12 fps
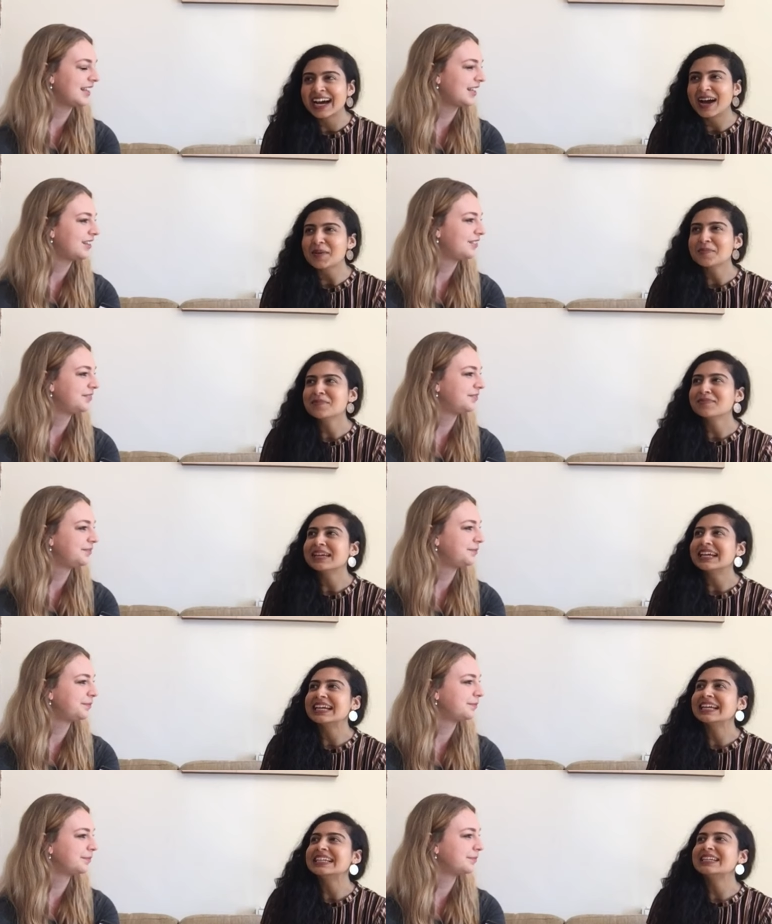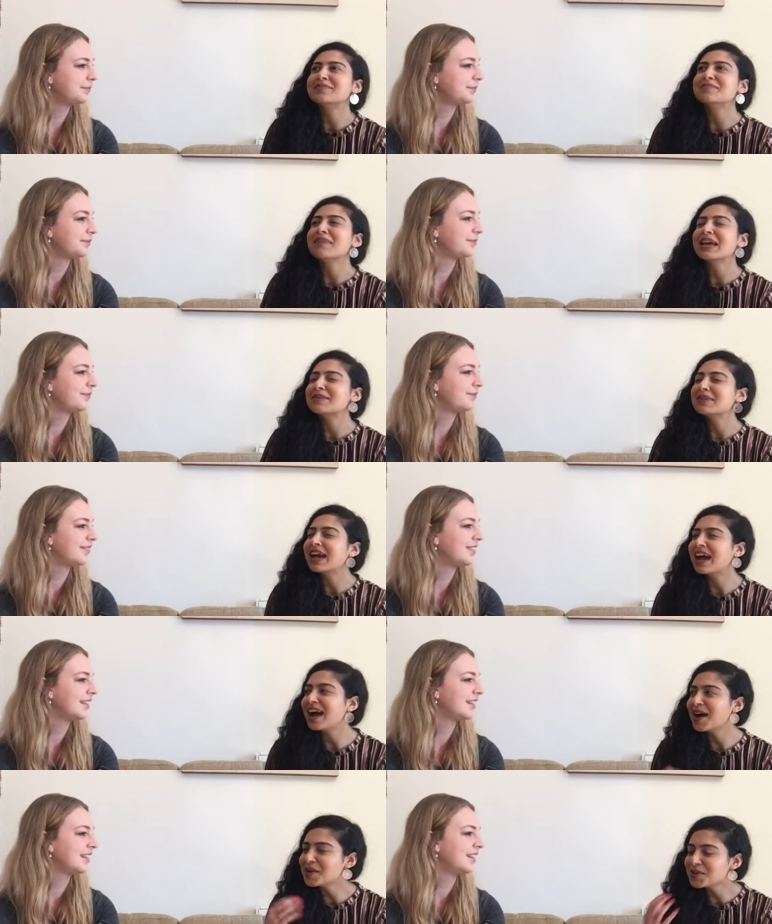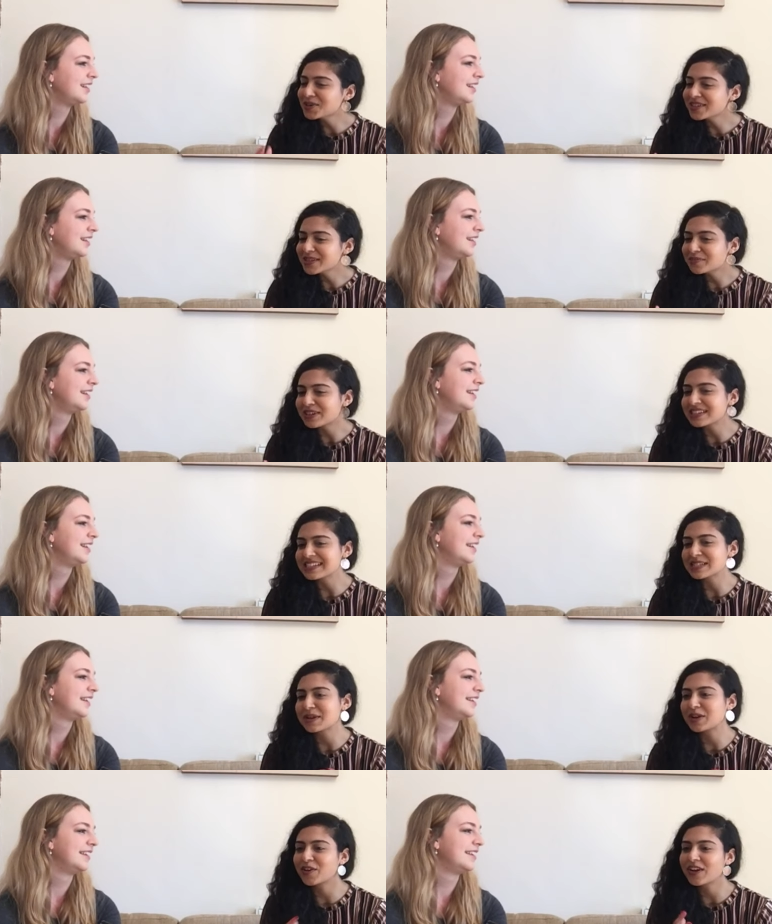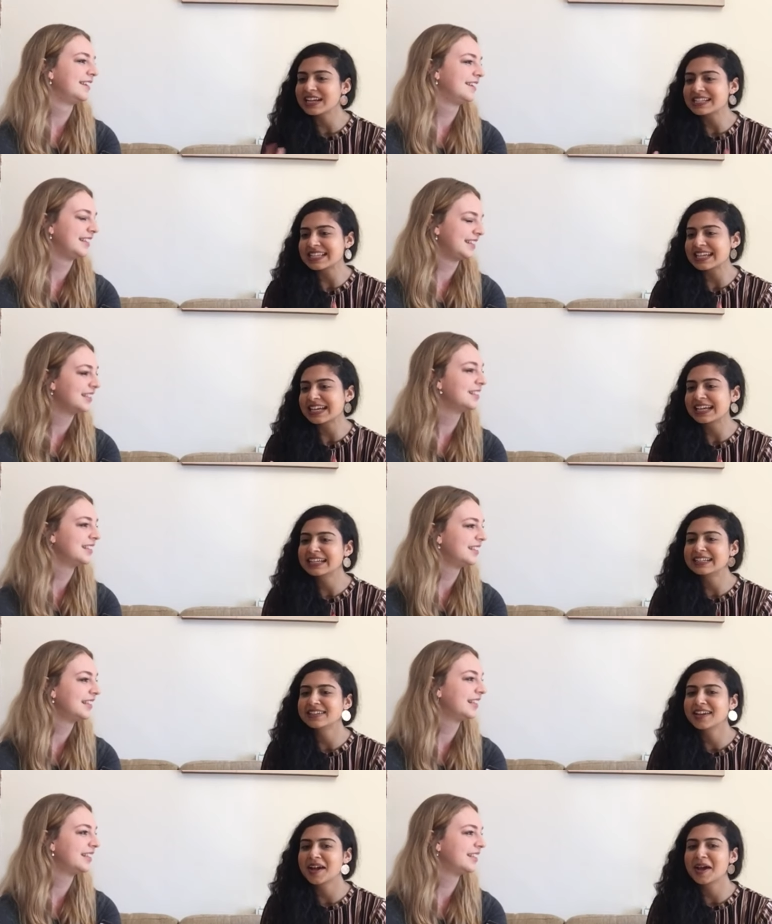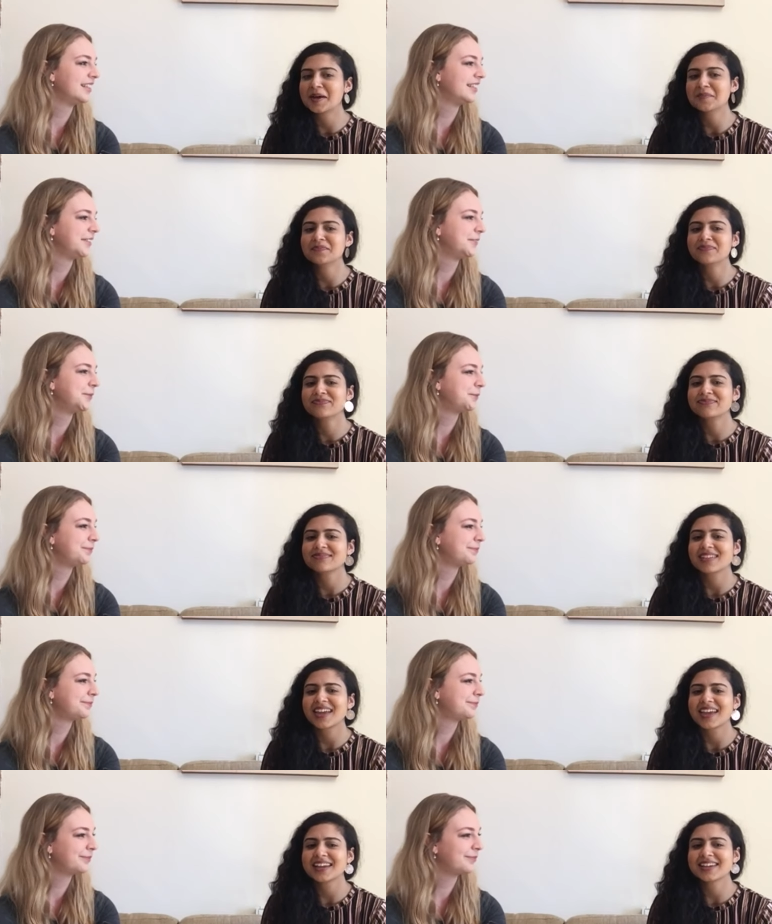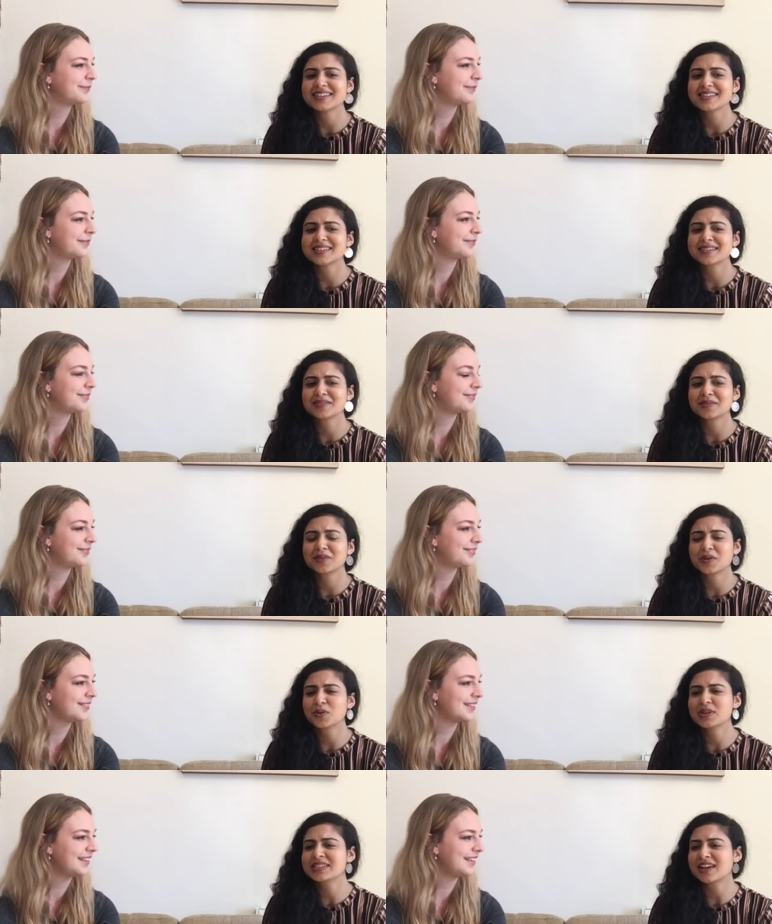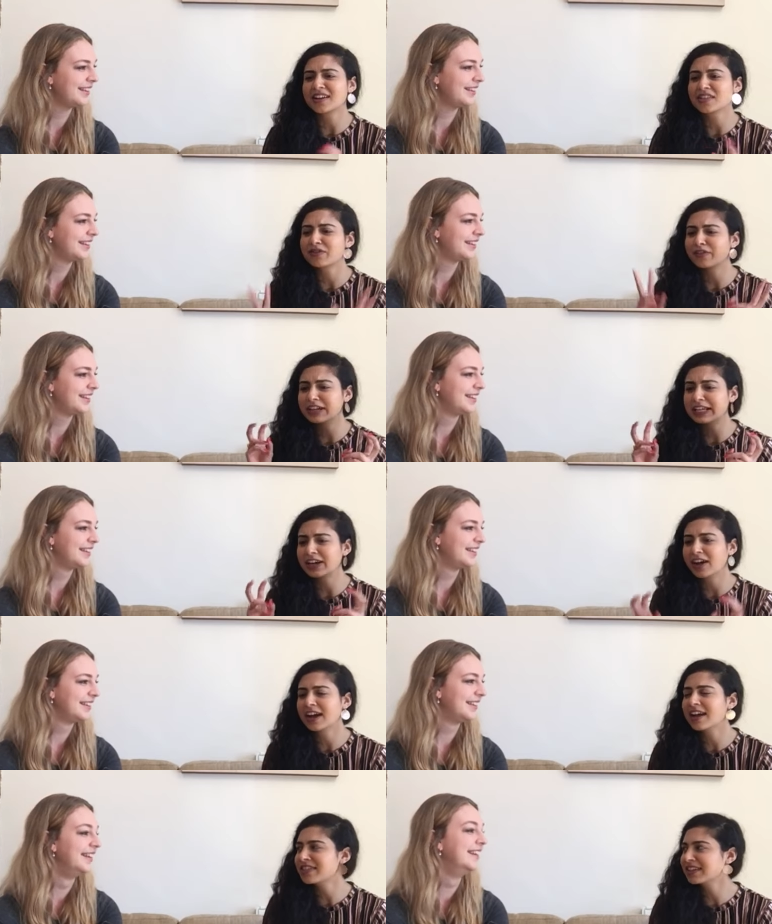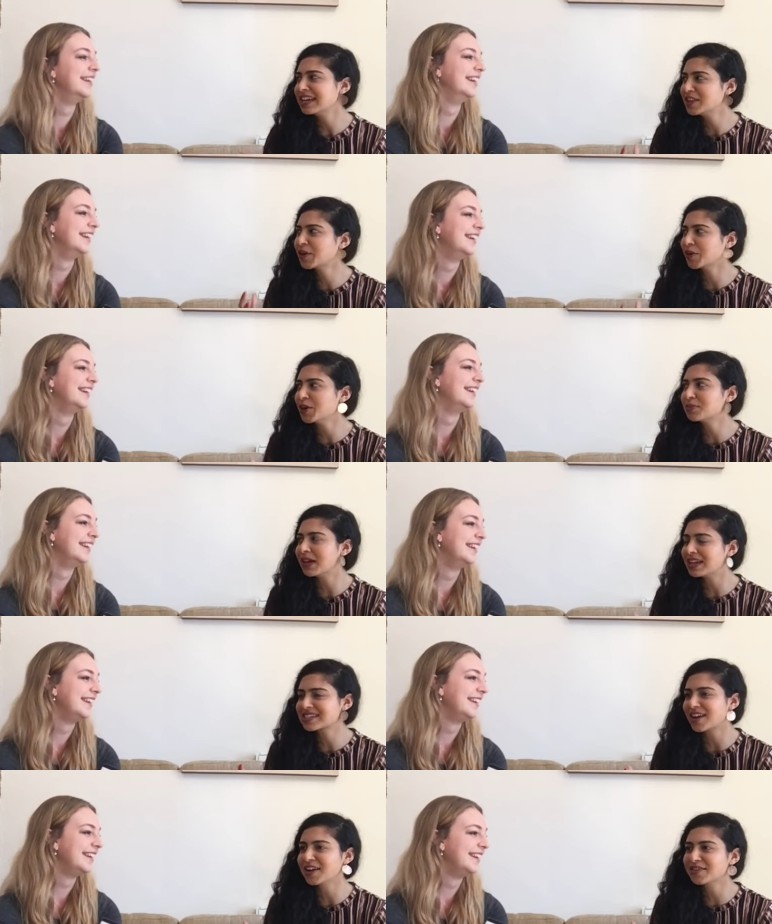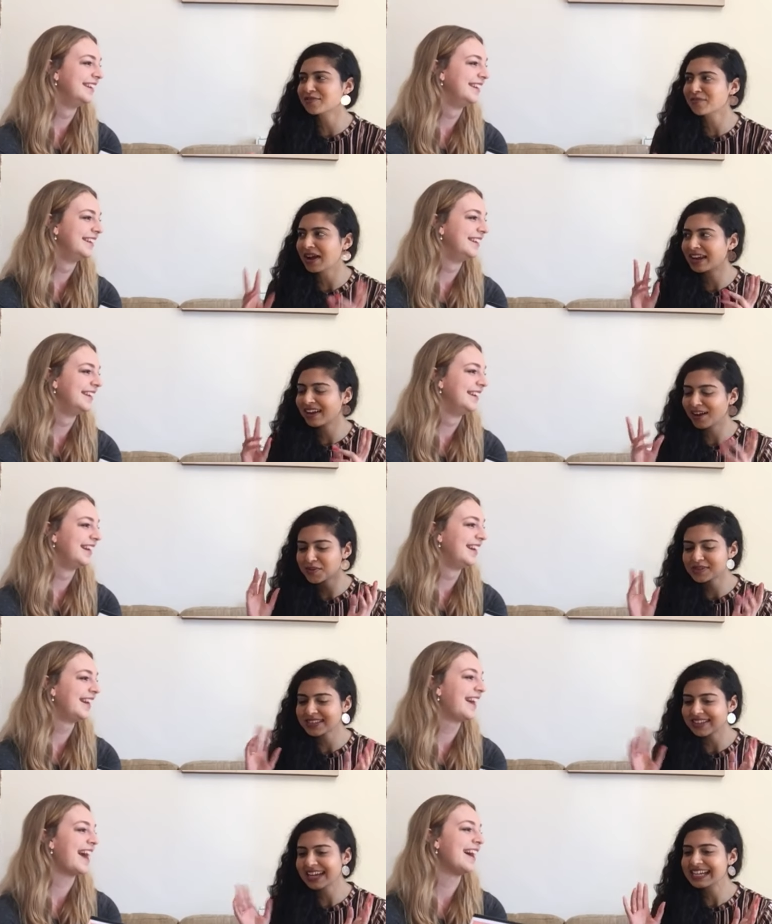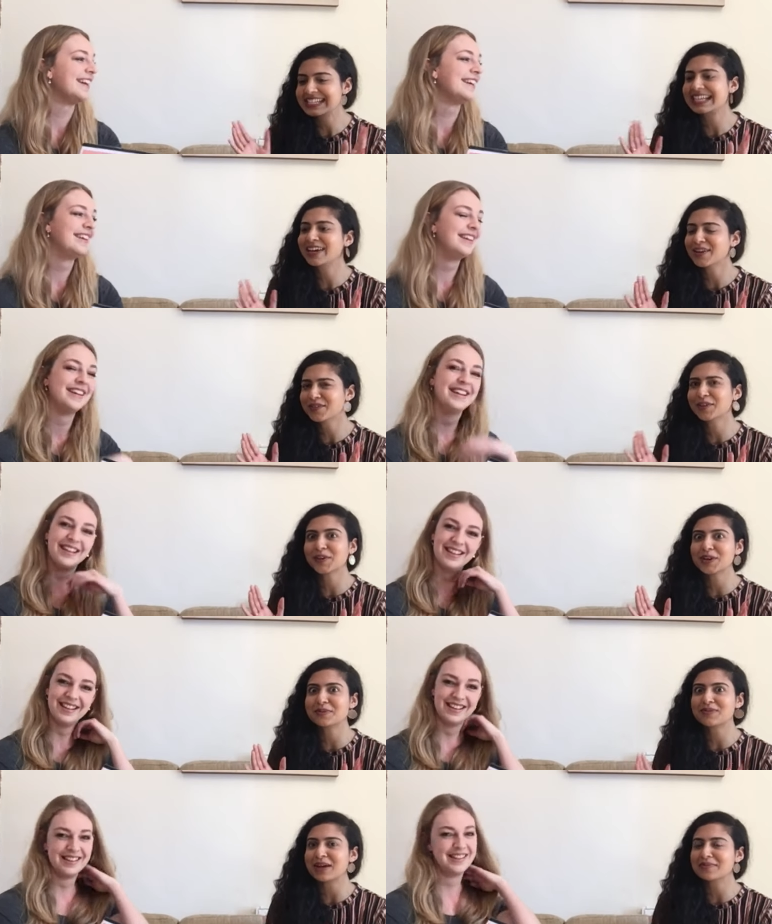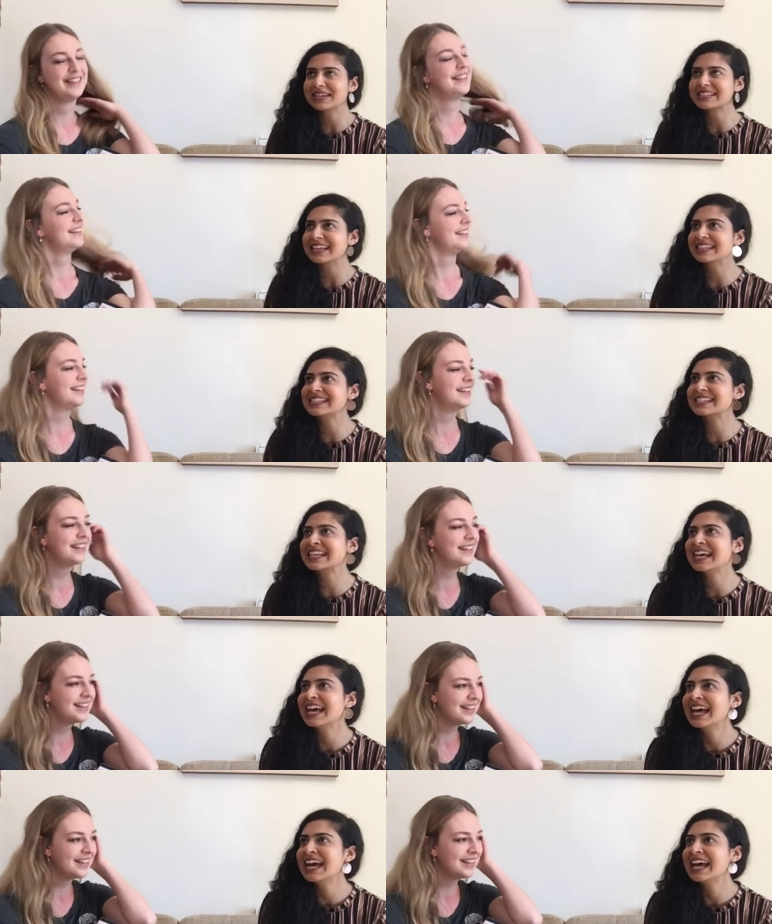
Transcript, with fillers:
Speaker 1: I mean, maybe Howard because he's a bit crazy and um, he's always kind of the funny guy. I think in the group, that's kind of my, I was the yeah. idiot of the group, if that makes sense.